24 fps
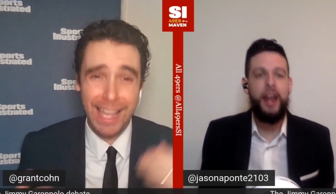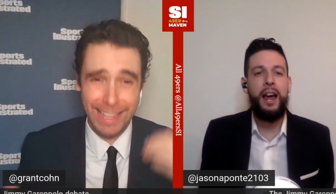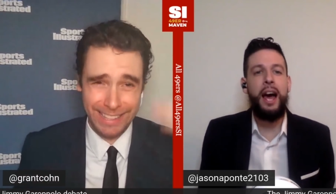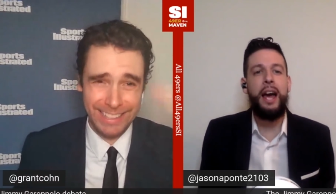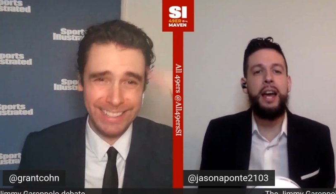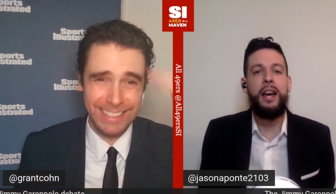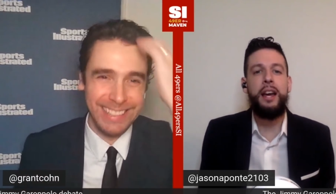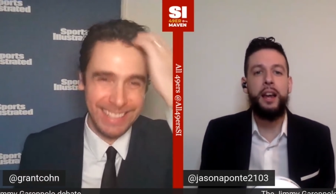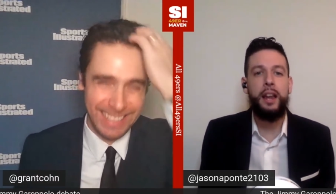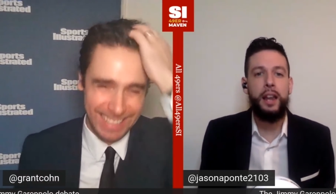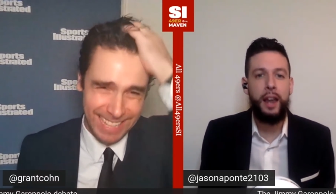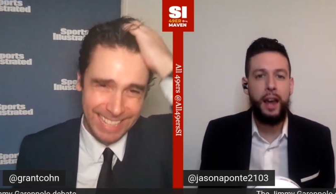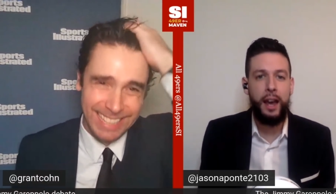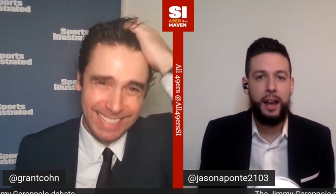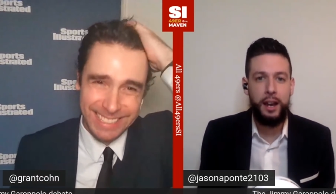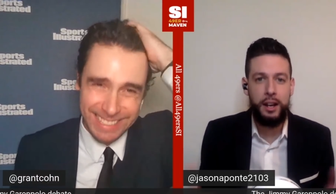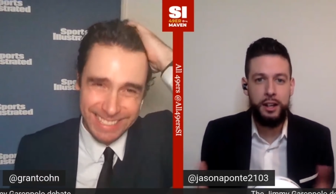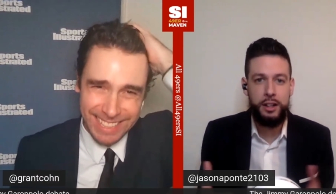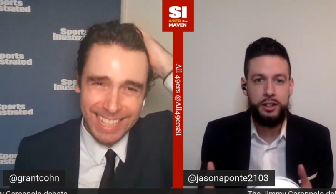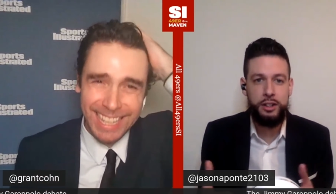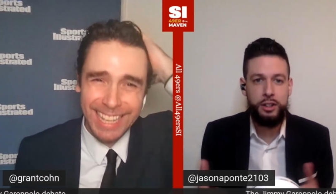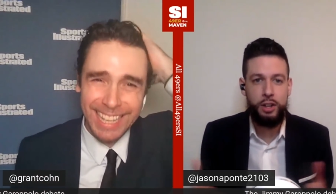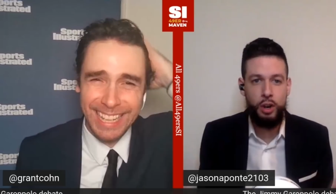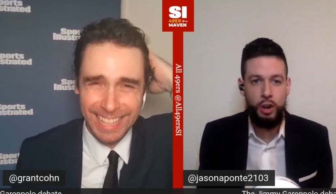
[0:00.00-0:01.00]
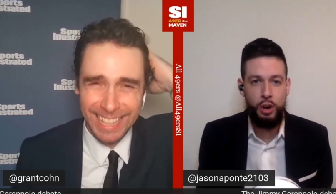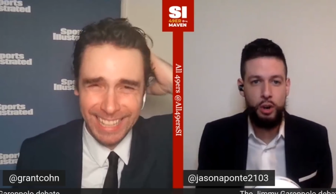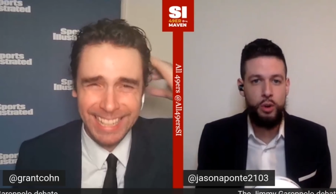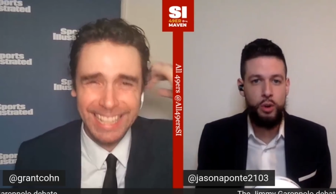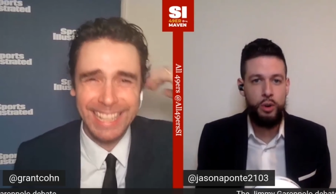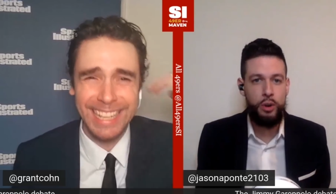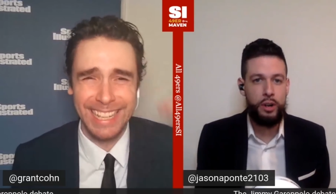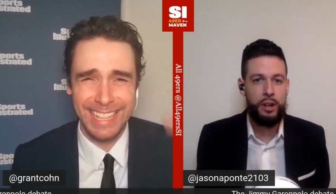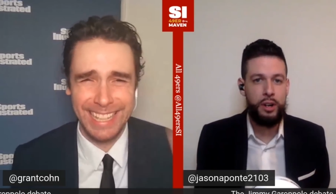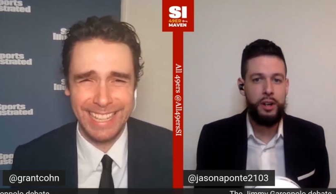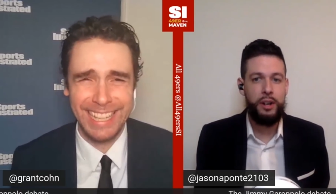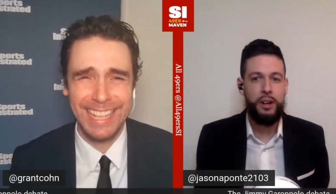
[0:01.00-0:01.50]
Speaker 1: like like dude
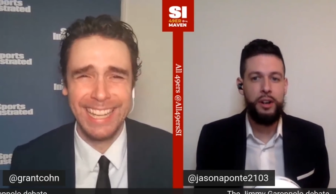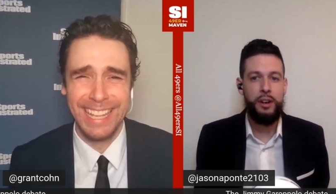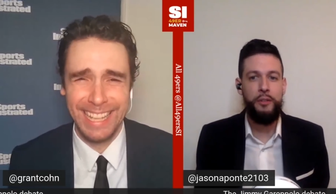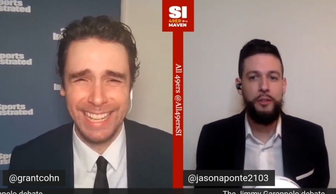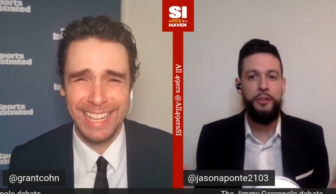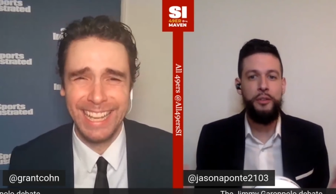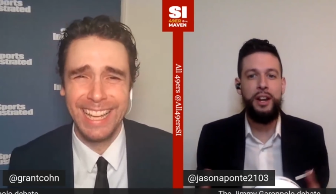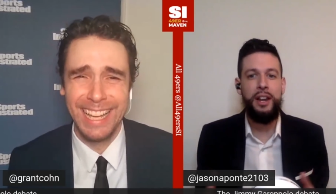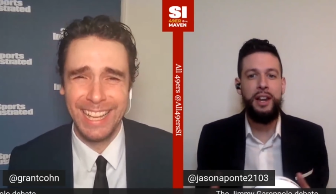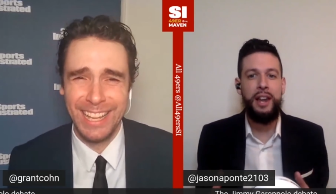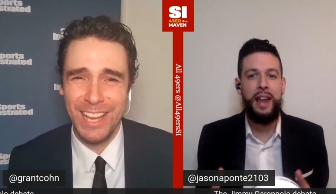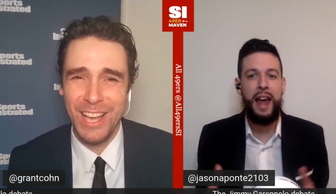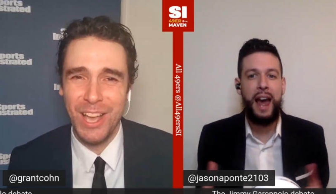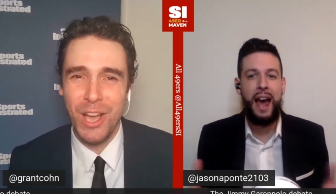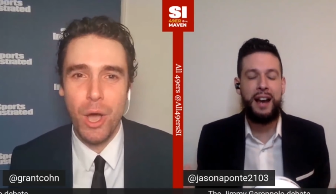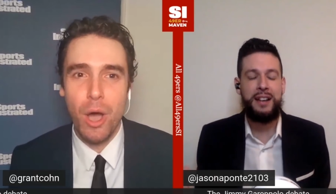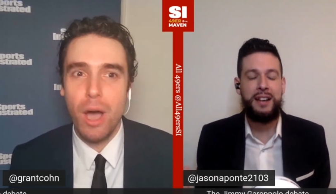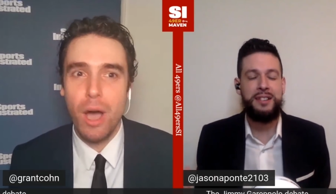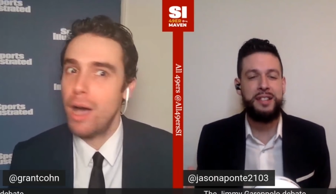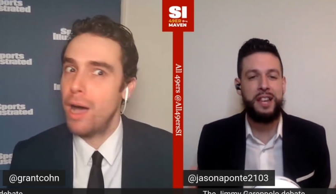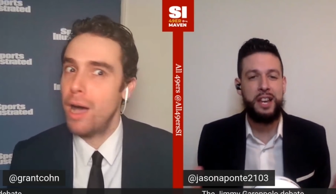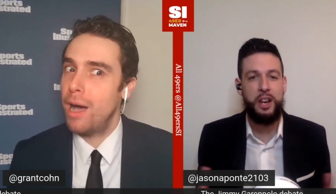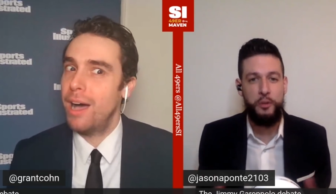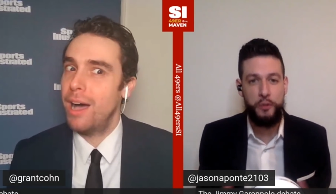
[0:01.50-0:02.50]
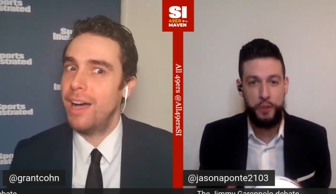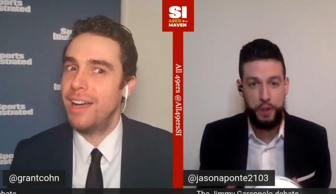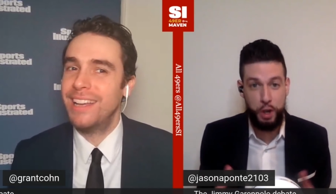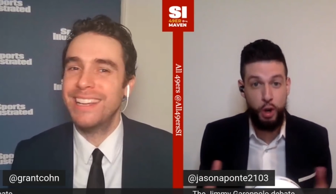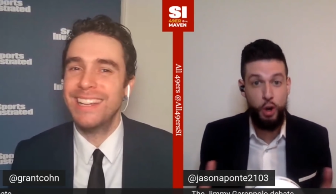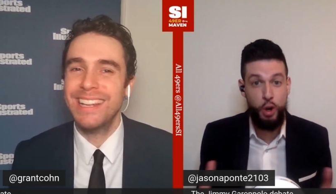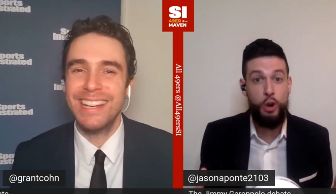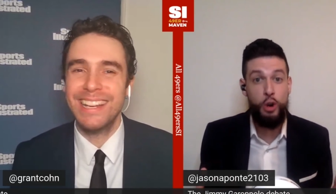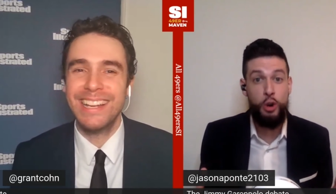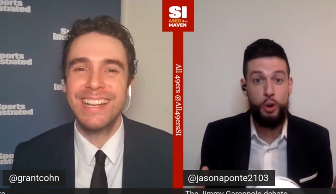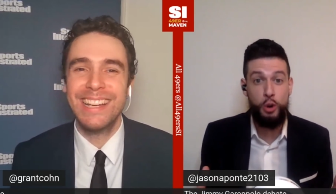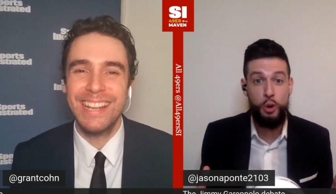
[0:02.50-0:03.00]
relax if
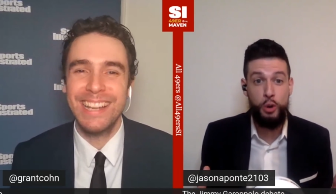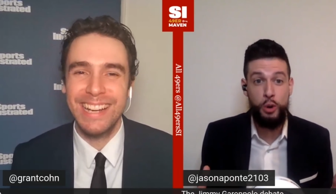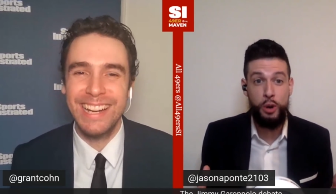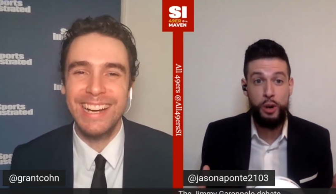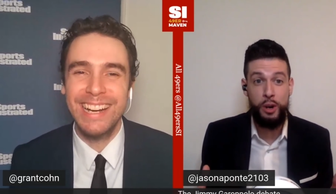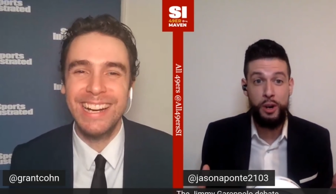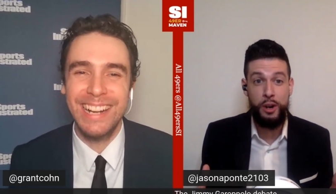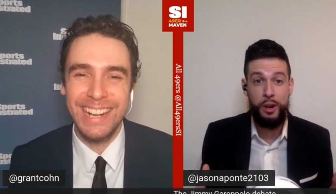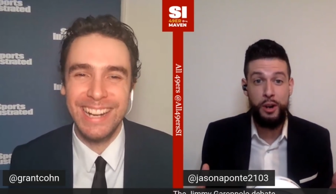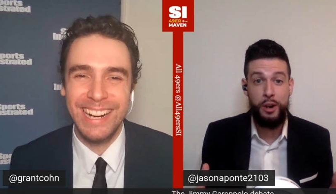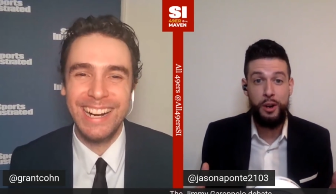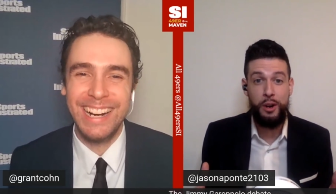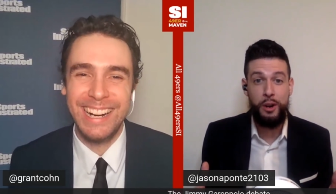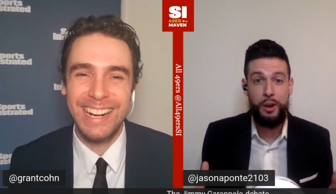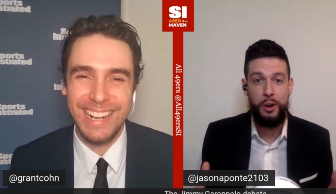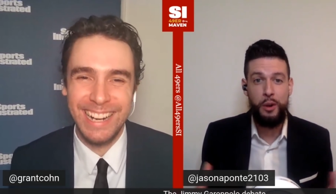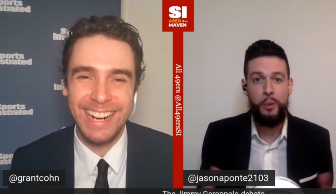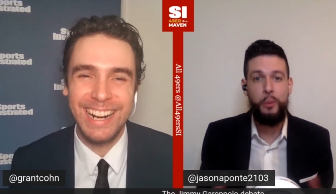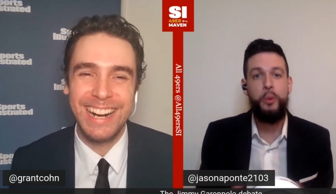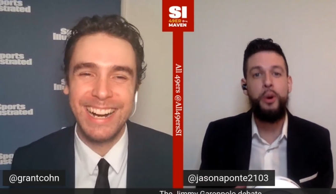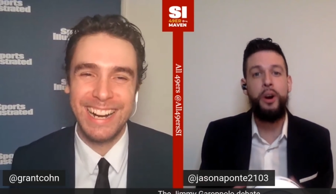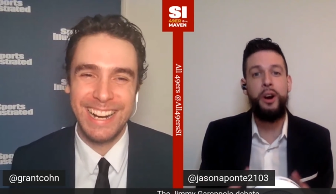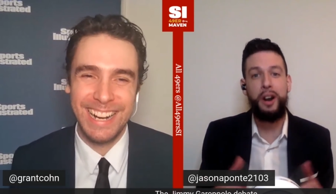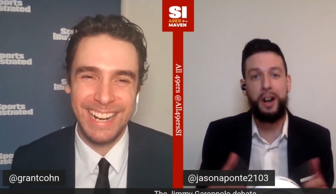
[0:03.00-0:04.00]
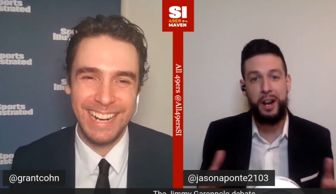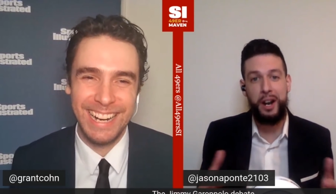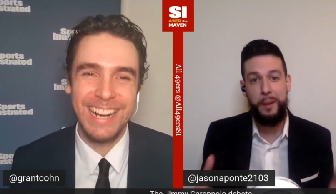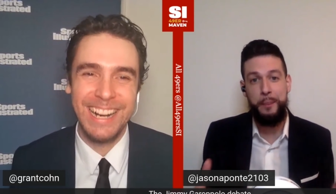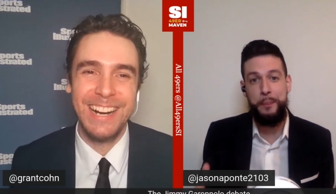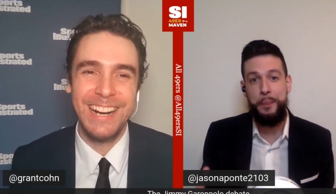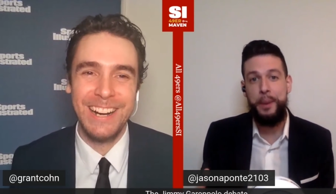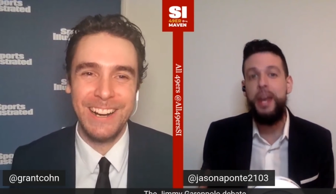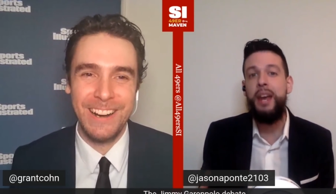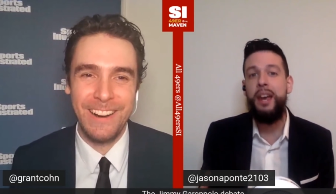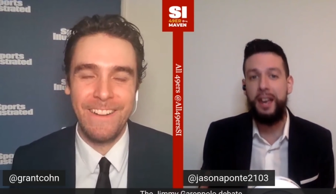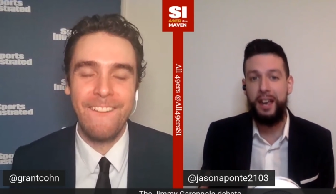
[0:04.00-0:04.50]
you were gonna
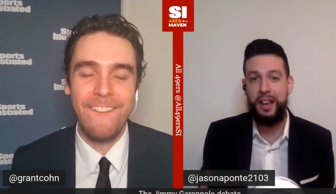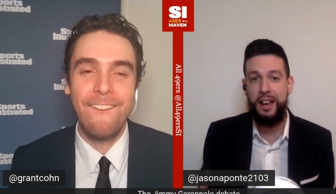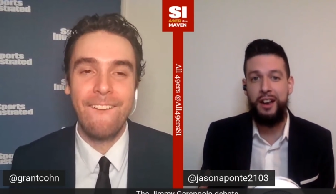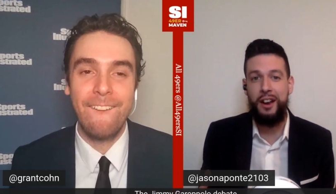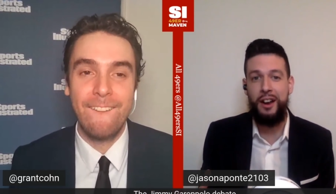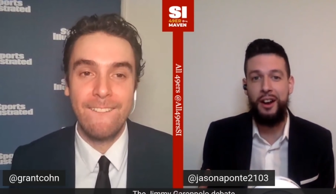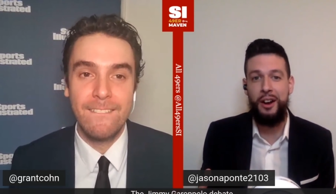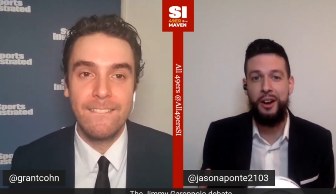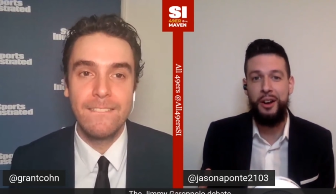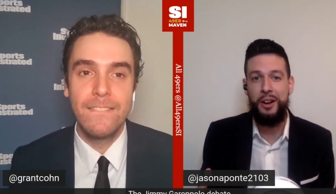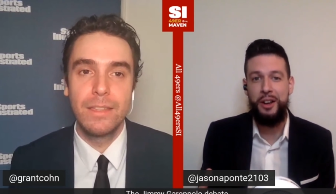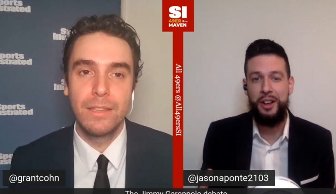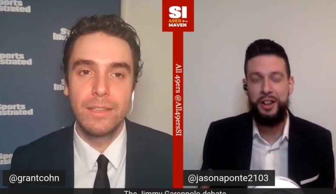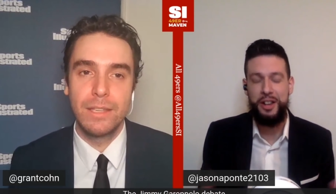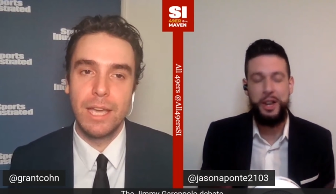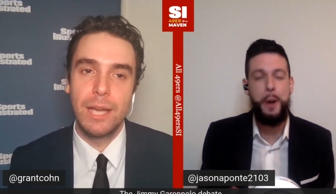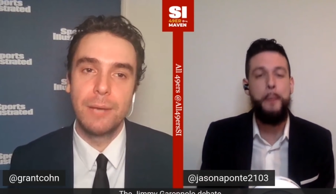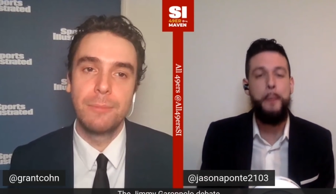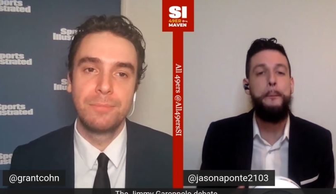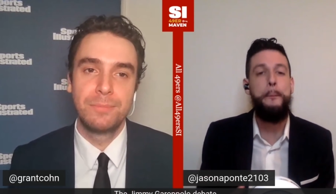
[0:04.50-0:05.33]
be here your yeah.